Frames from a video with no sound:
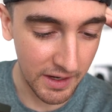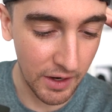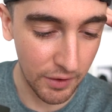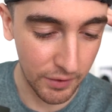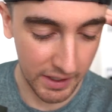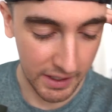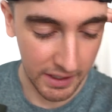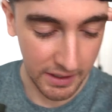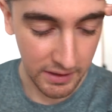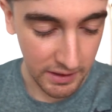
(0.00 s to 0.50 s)

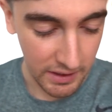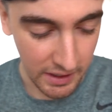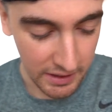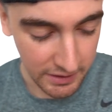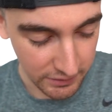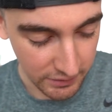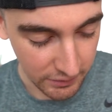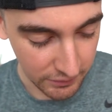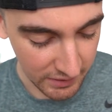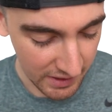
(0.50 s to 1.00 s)
Okay,
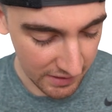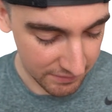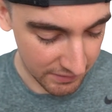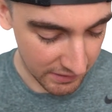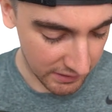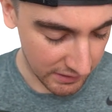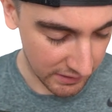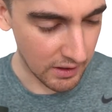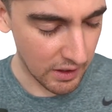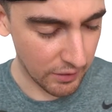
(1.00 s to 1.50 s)
you don't have
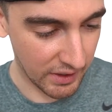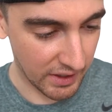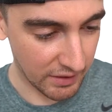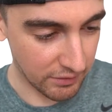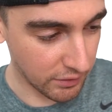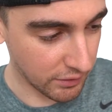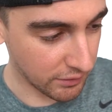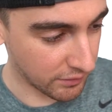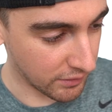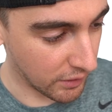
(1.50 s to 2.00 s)
any. Okay,
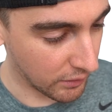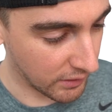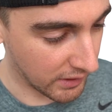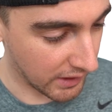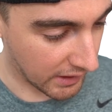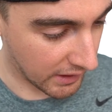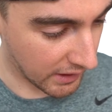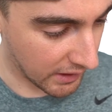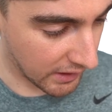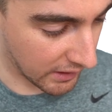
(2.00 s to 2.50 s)
so there's no
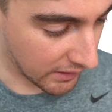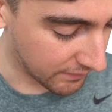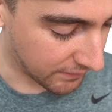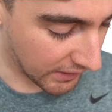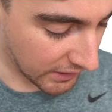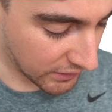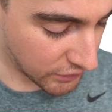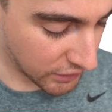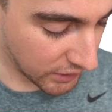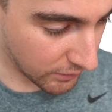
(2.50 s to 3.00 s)
like
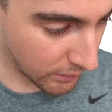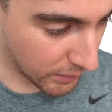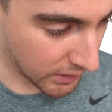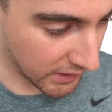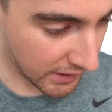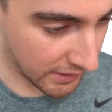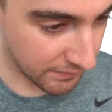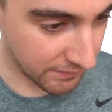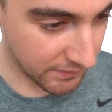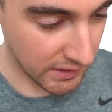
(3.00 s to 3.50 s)
fake cheese one,
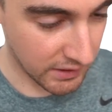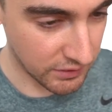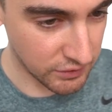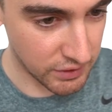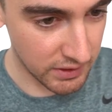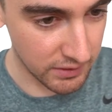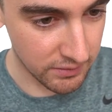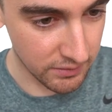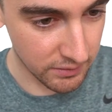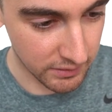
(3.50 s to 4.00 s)
like vegan
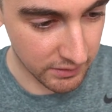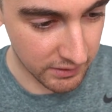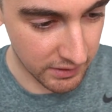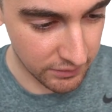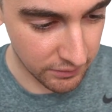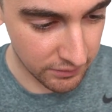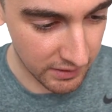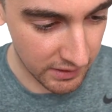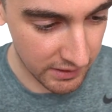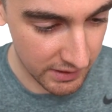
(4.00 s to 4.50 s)
cheese, or did
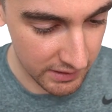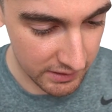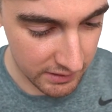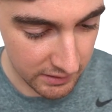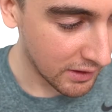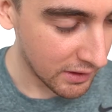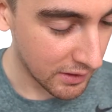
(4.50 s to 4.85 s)
you say that?